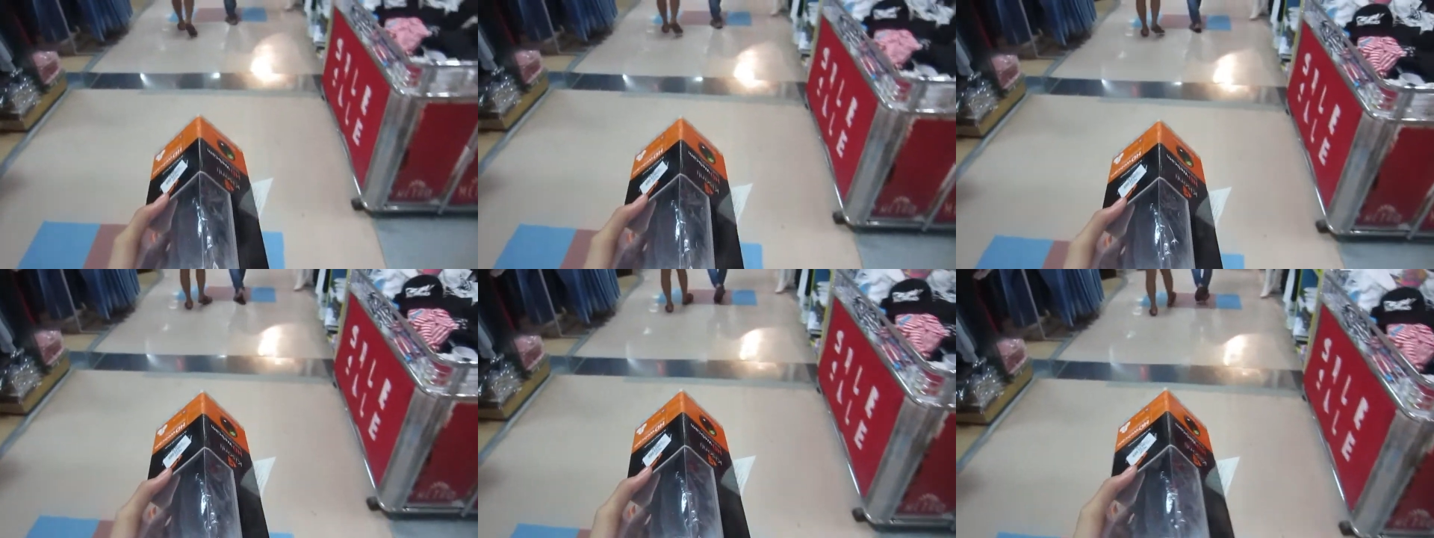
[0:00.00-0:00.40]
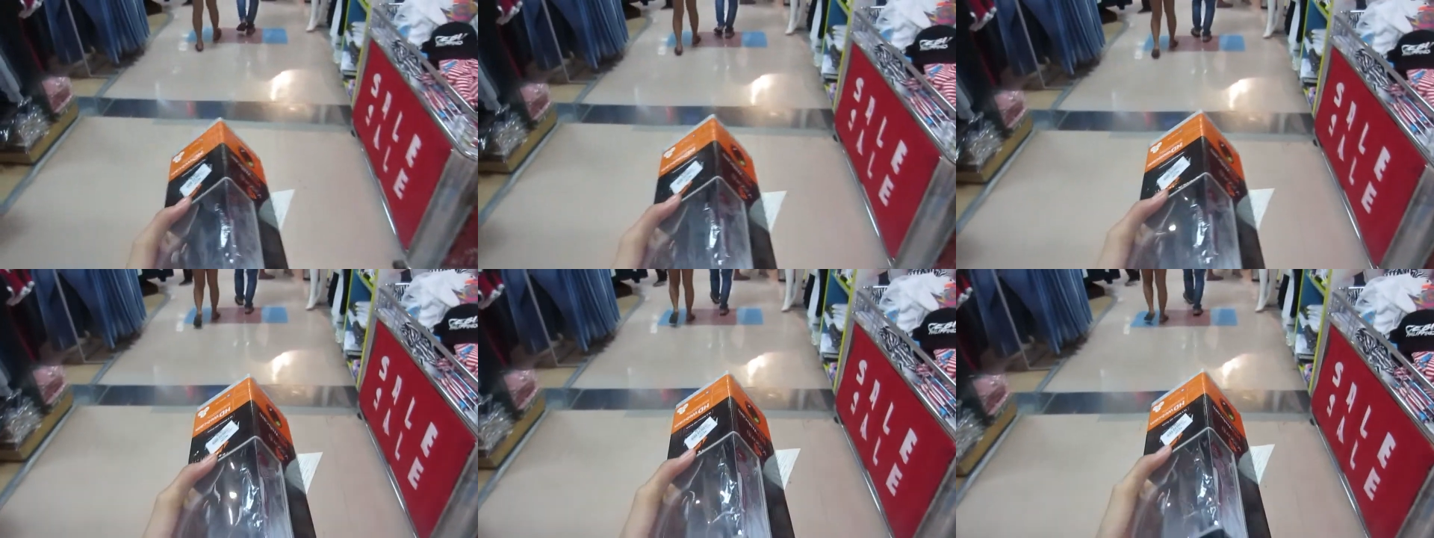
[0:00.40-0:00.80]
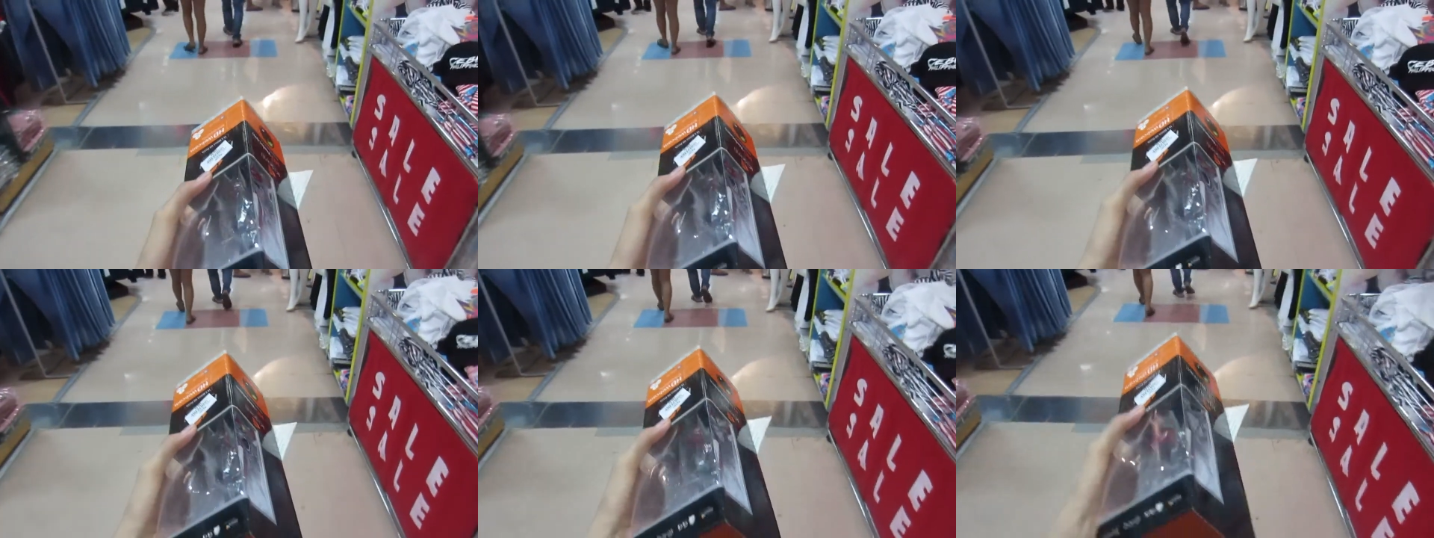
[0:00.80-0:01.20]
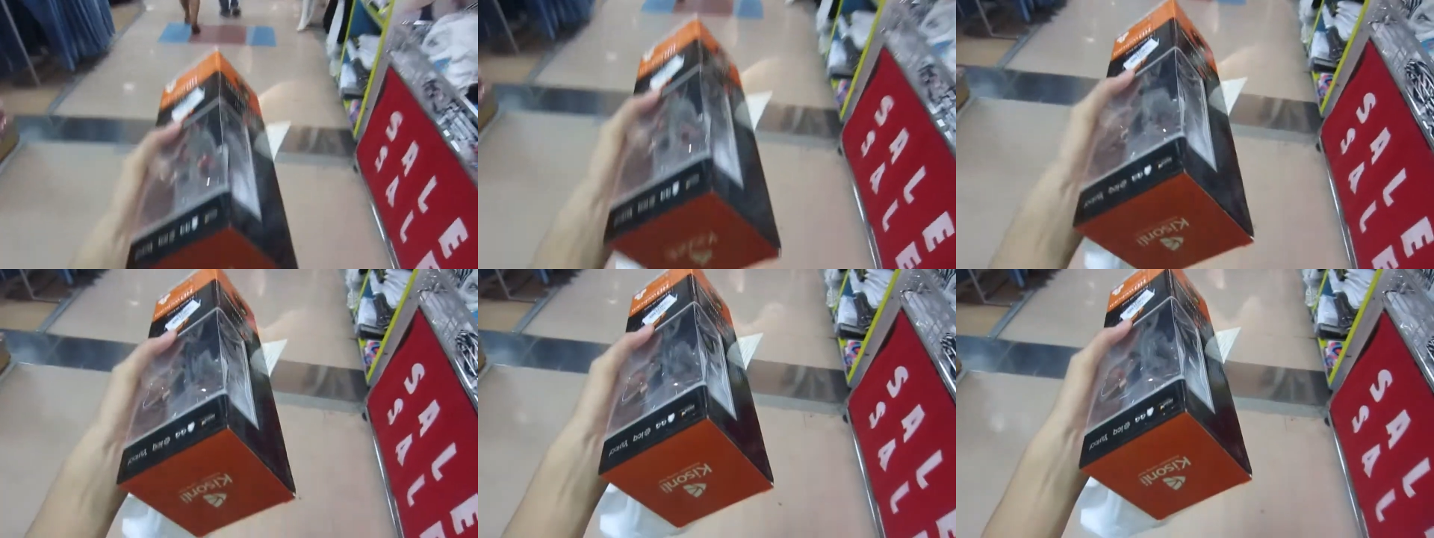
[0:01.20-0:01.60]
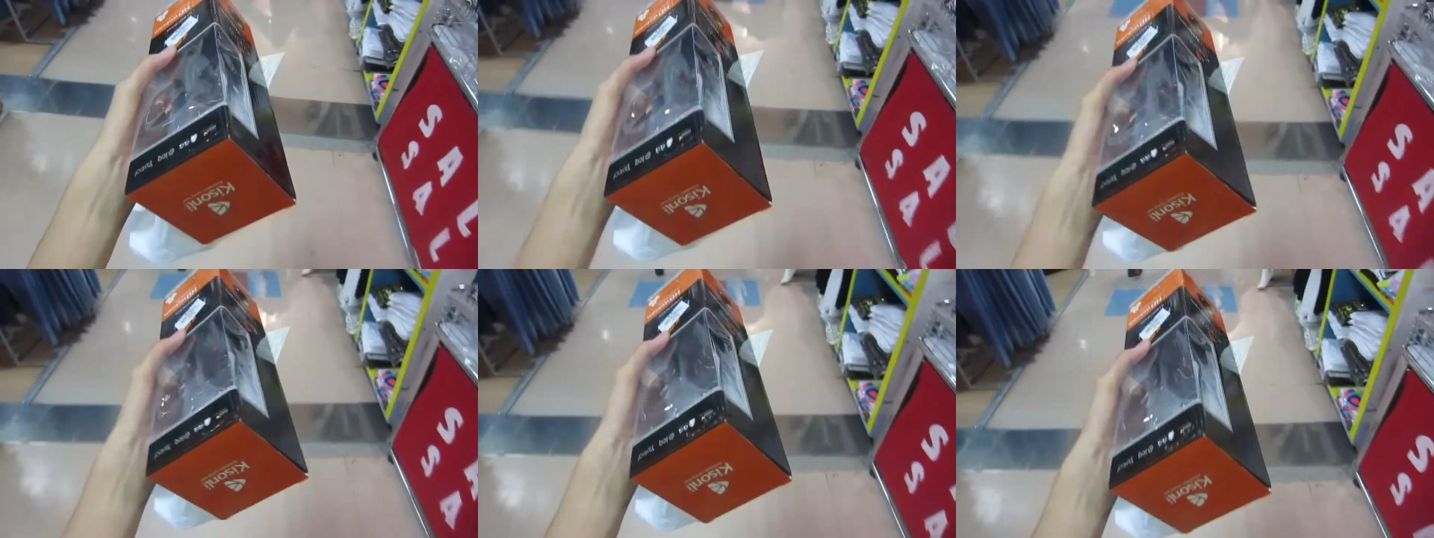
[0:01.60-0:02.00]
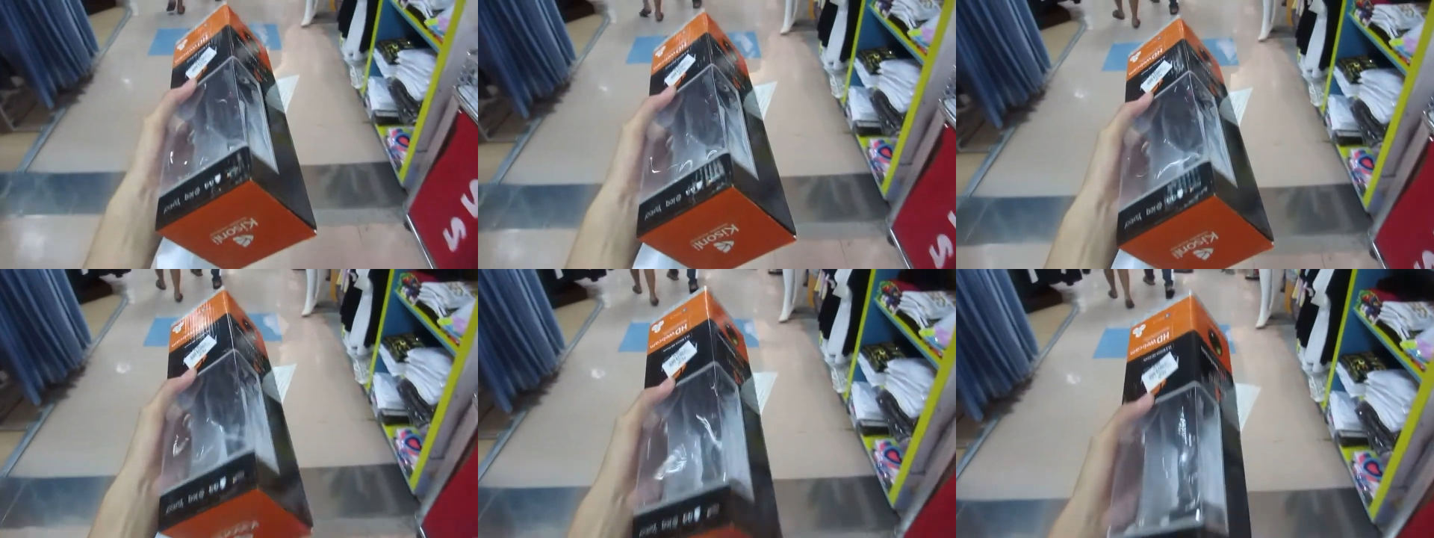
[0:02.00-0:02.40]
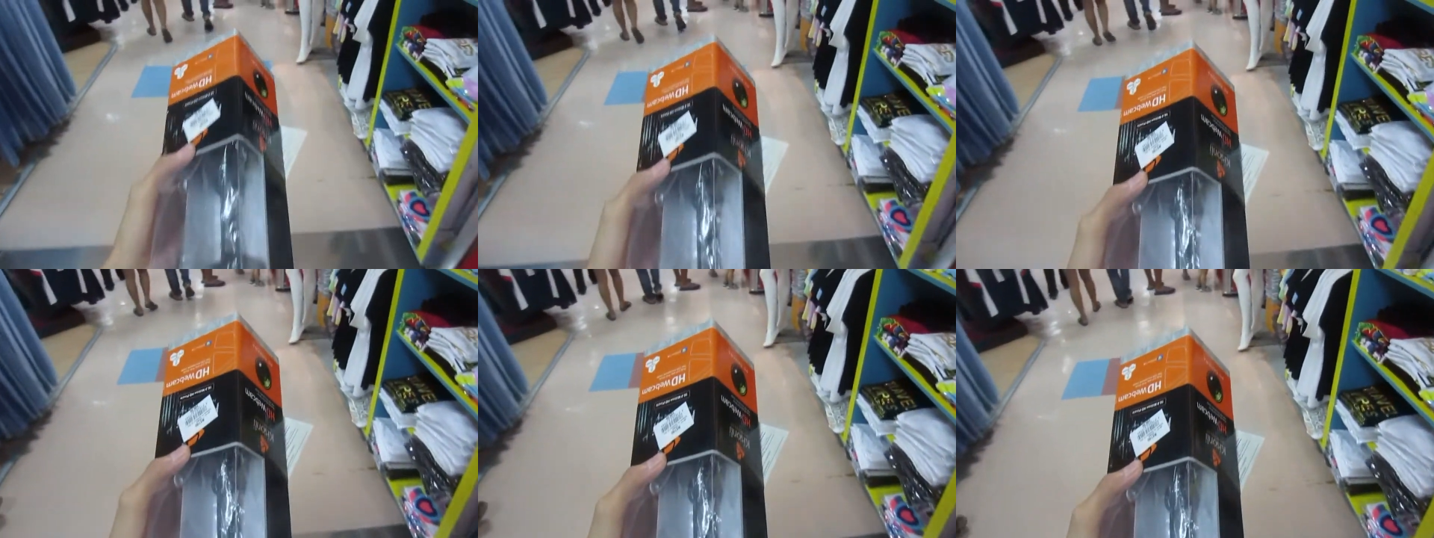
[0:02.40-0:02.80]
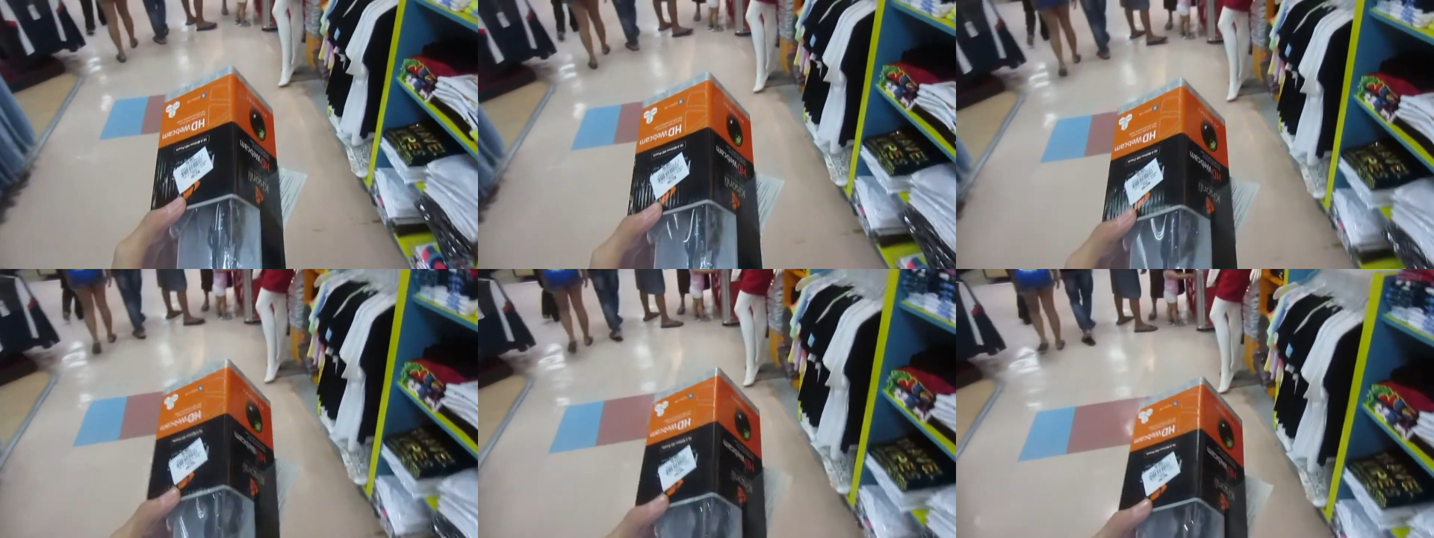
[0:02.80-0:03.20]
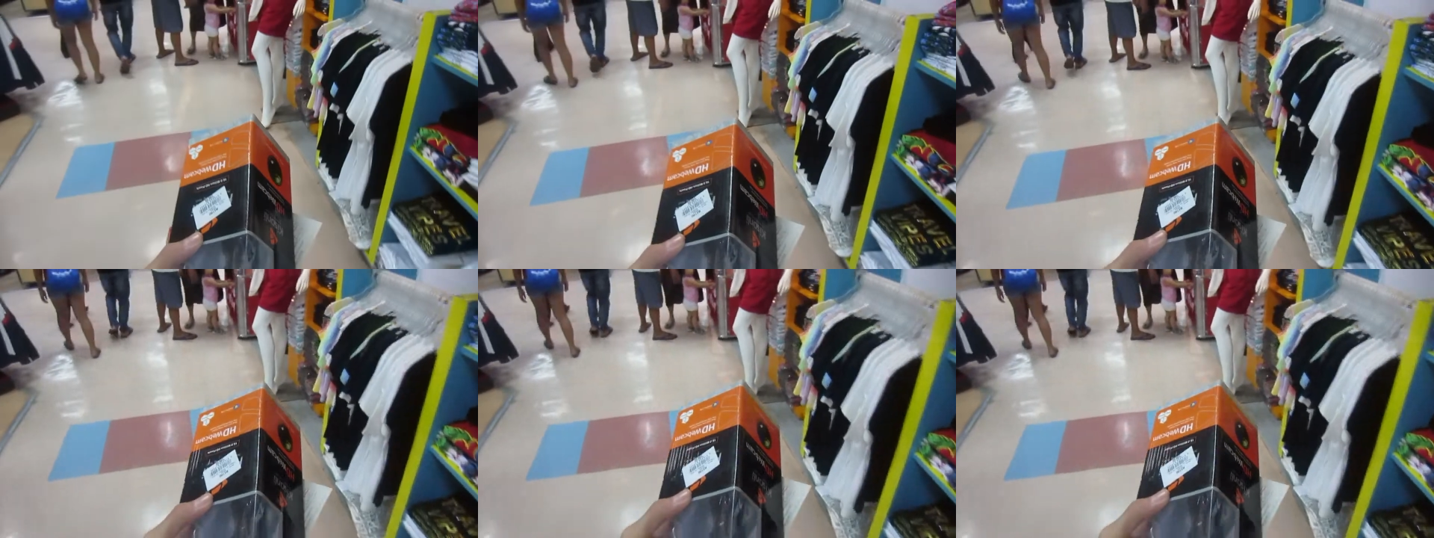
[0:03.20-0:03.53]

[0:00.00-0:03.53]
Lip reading: Nobody's mouth can be seen.